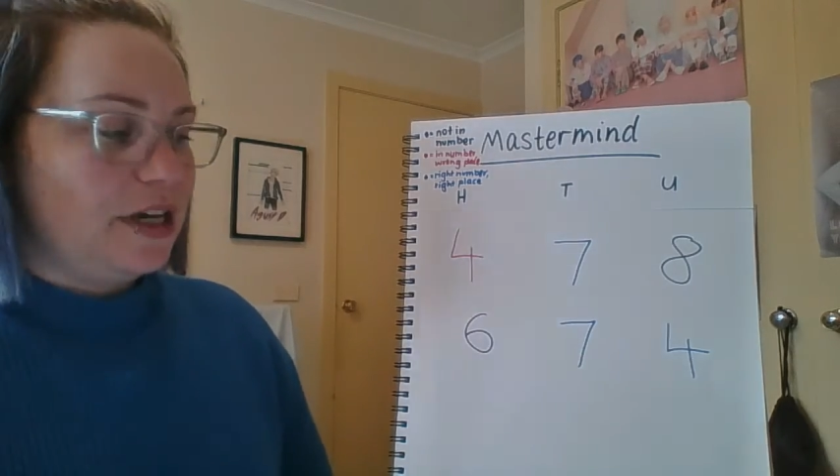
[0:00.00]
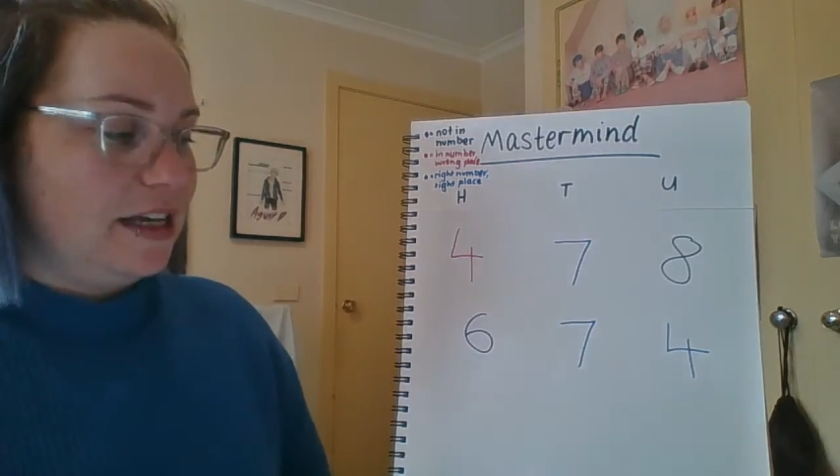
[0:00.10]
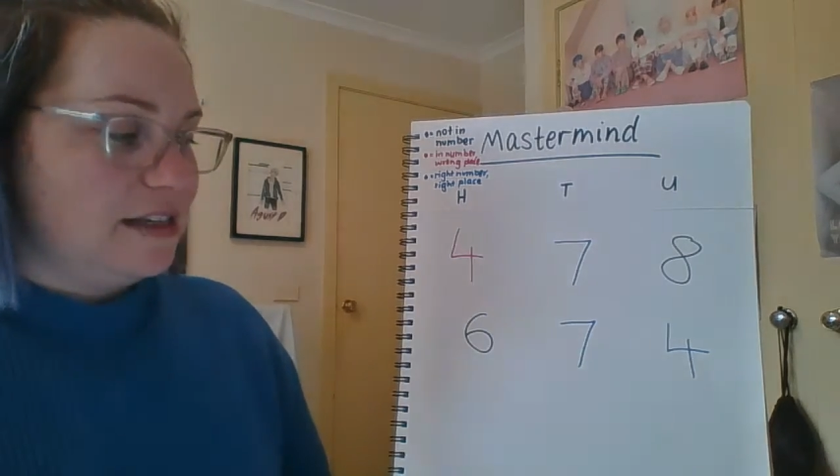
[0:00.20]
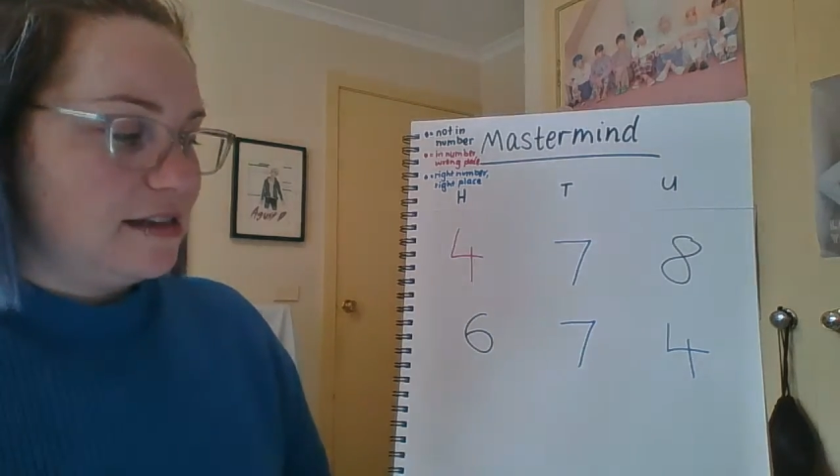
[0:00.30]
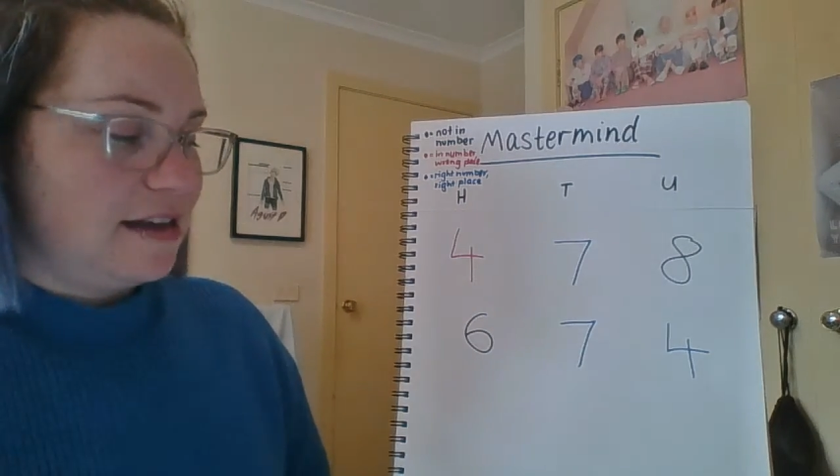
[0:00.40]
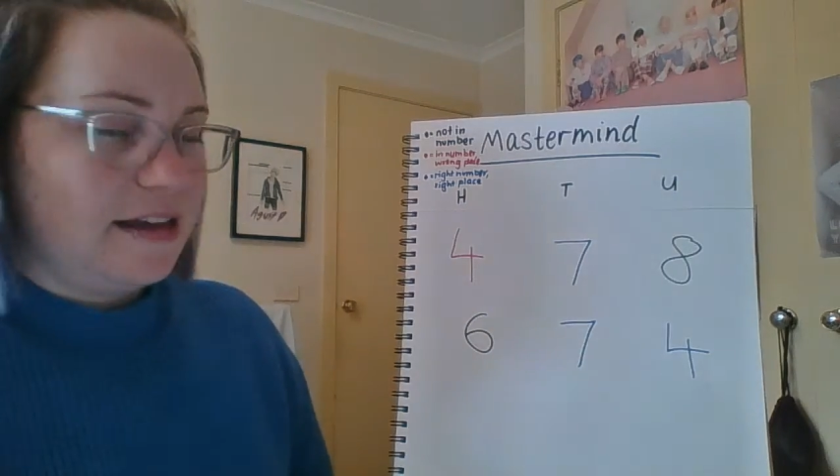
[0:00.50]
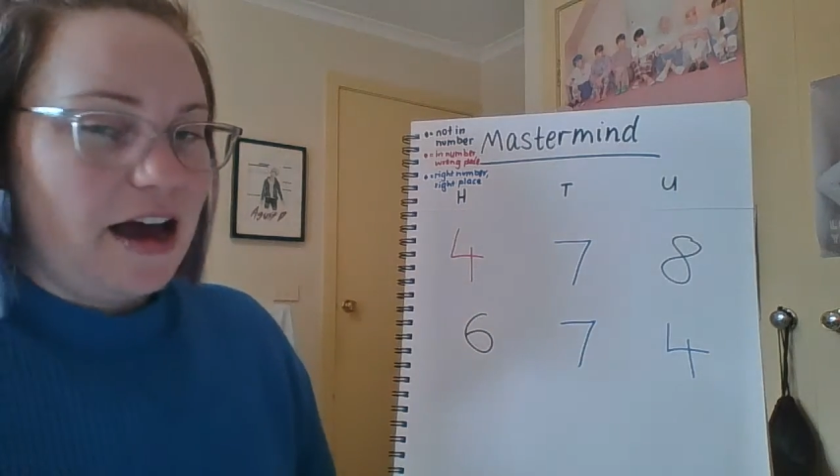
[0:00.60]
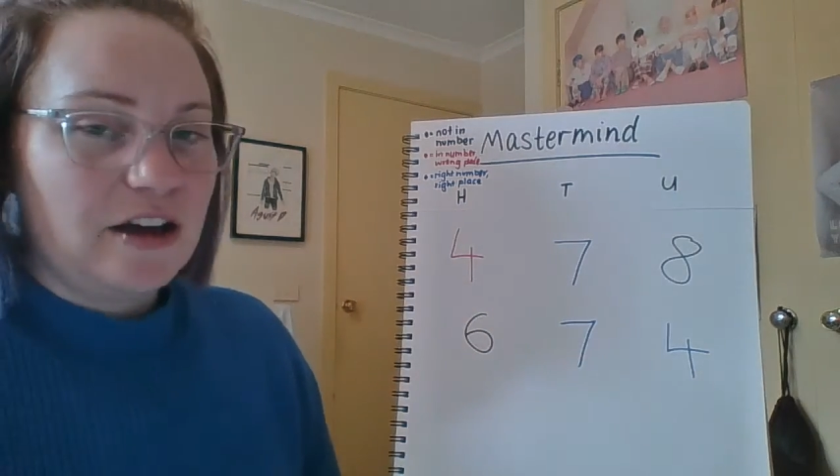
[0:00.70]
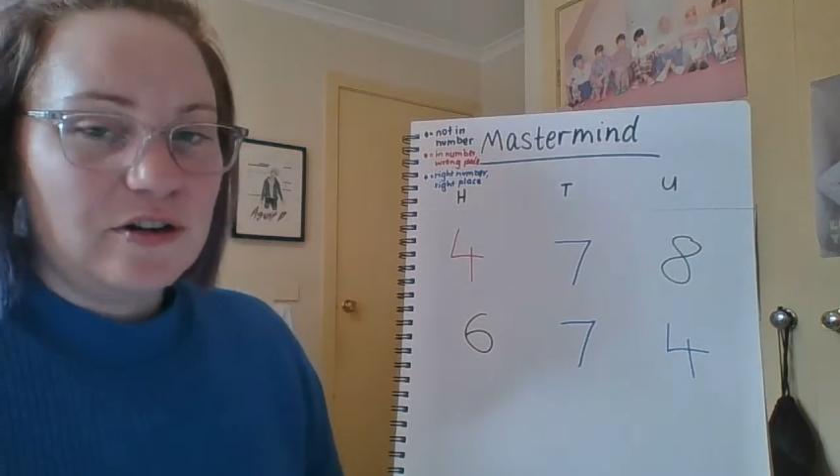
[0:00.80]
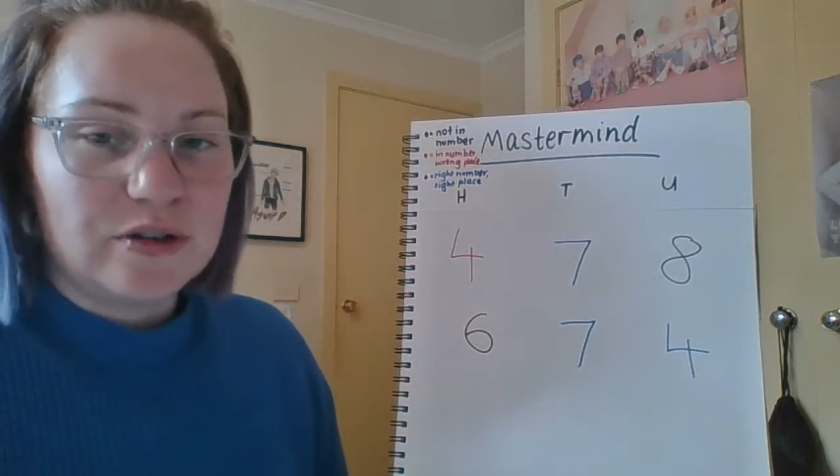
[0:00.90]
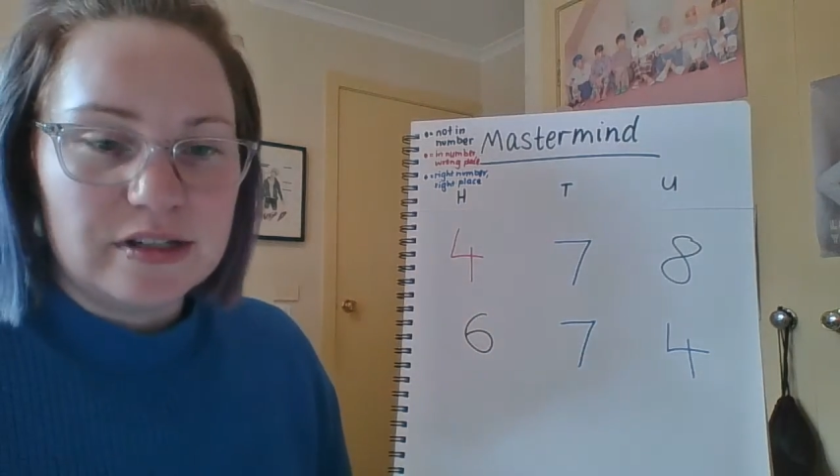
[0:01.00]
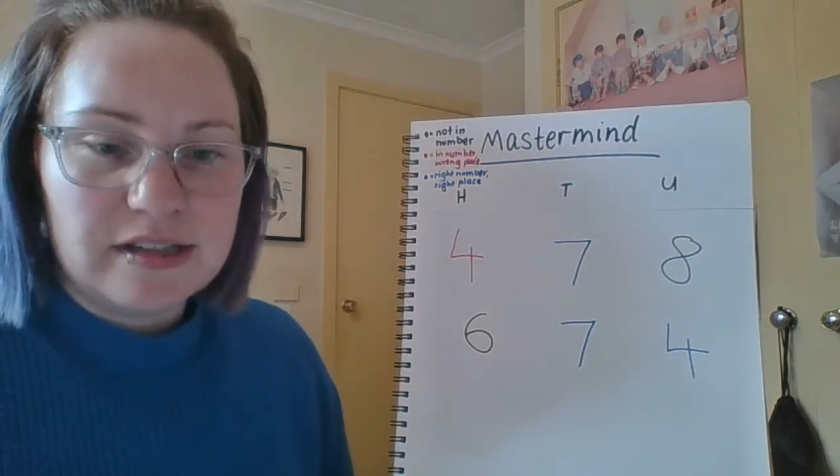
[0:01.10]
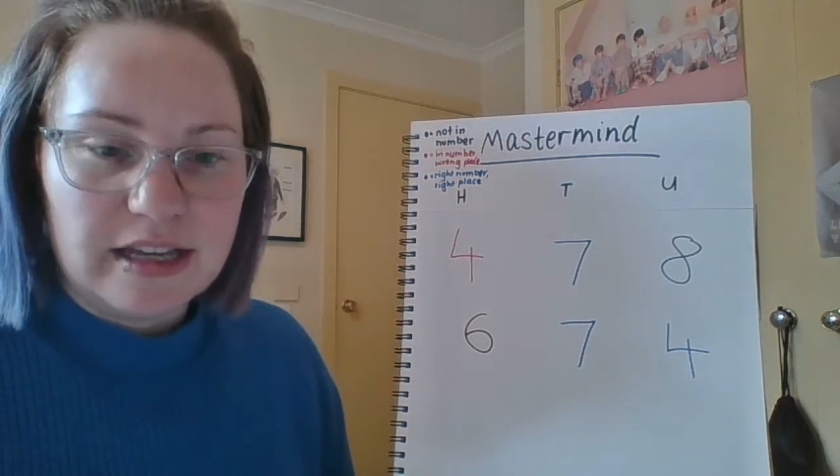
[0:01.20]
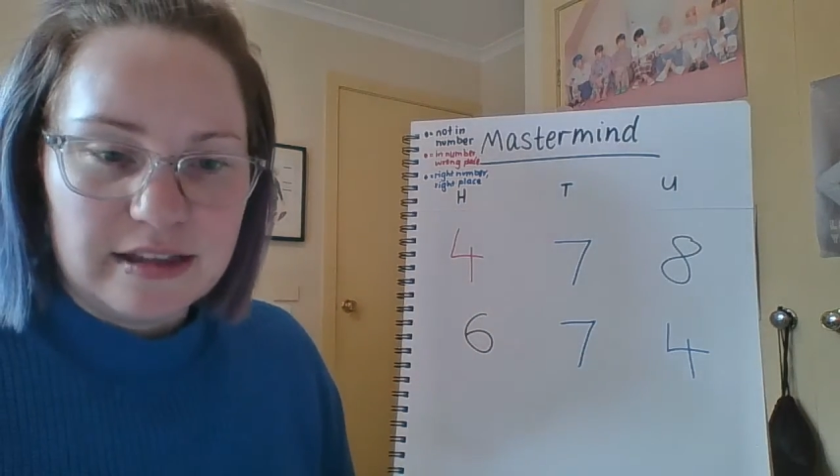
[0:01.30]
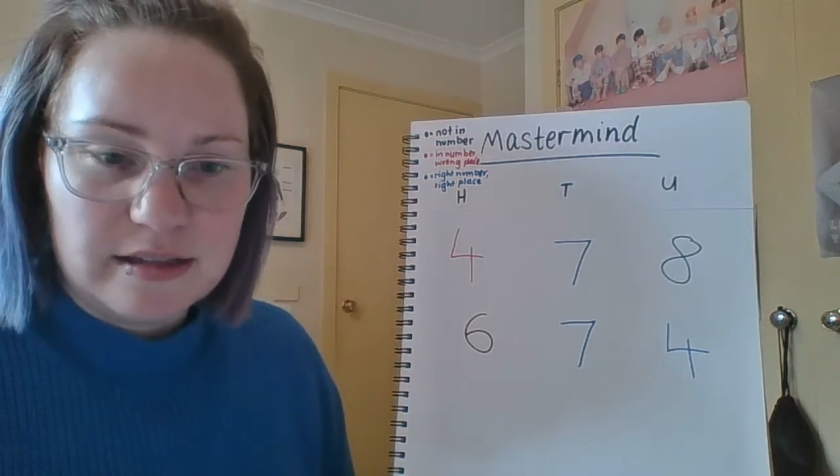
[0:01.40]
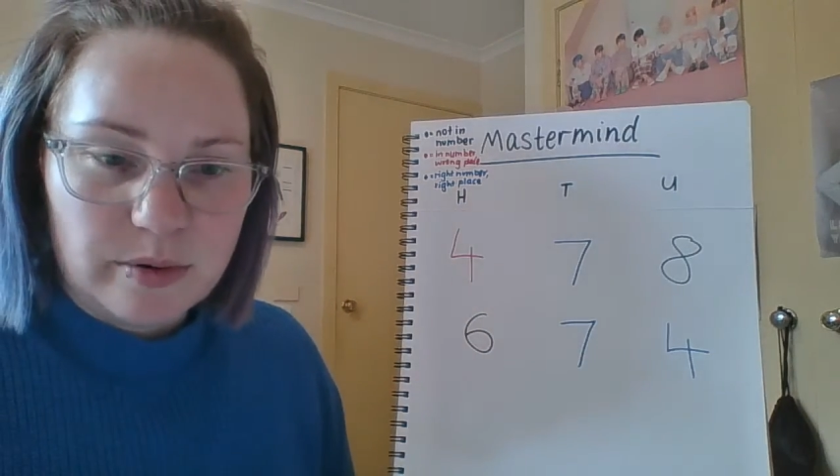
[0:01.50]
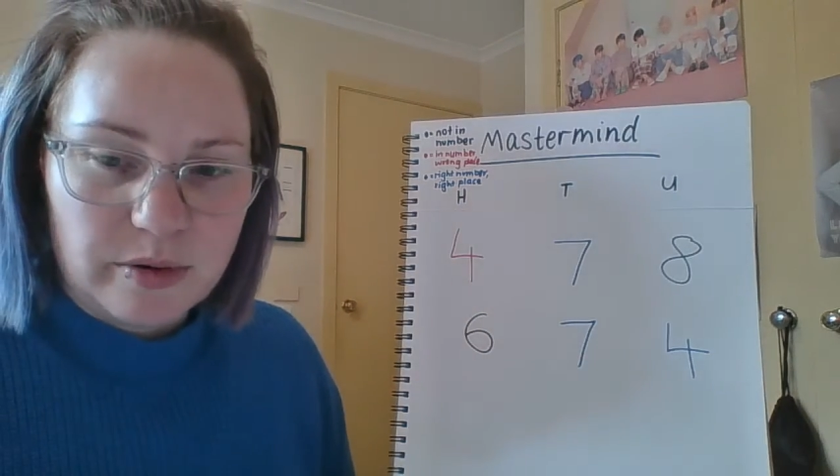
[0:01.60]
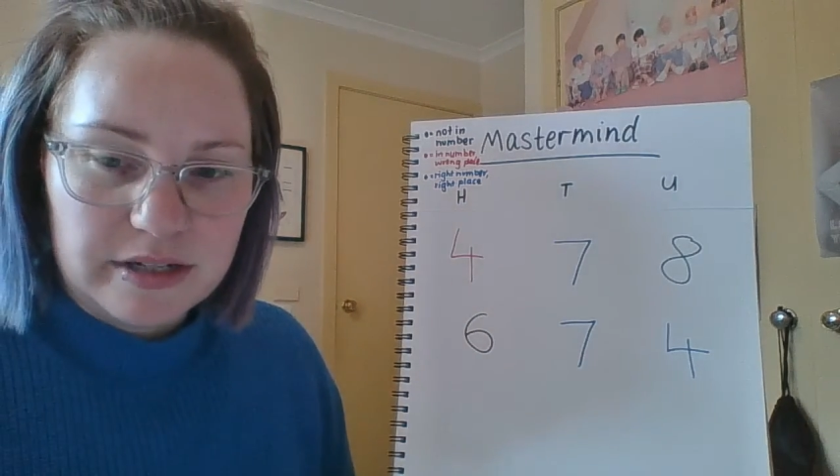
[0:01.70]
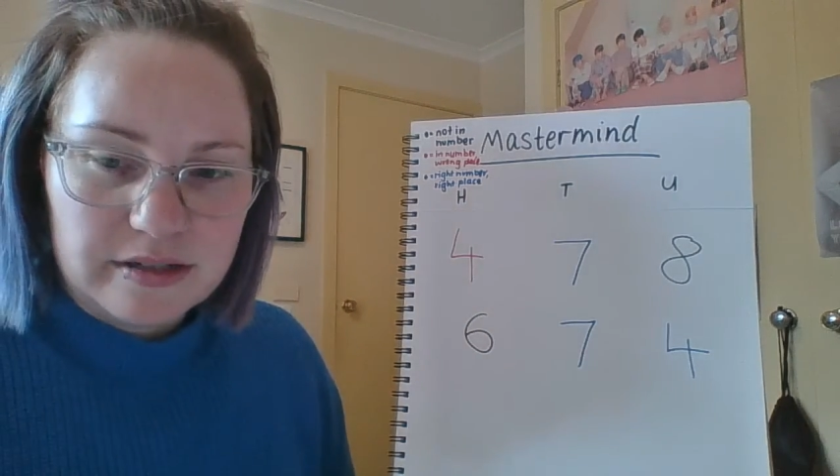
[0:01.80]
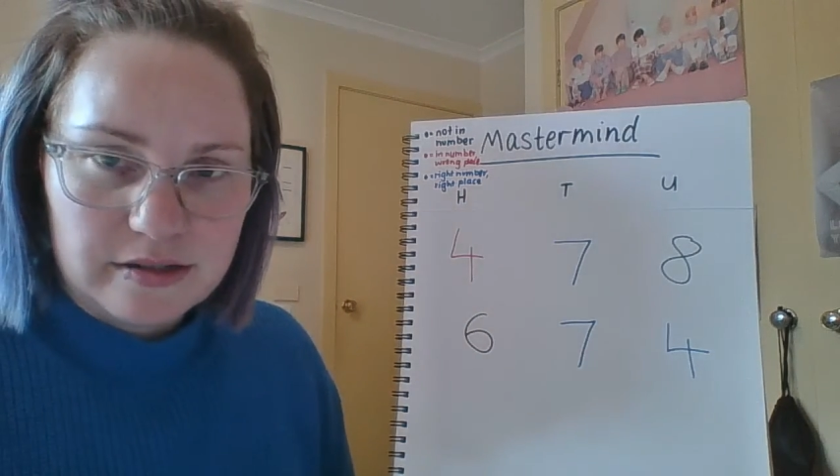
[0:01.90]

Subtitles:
is the hundreds at this point.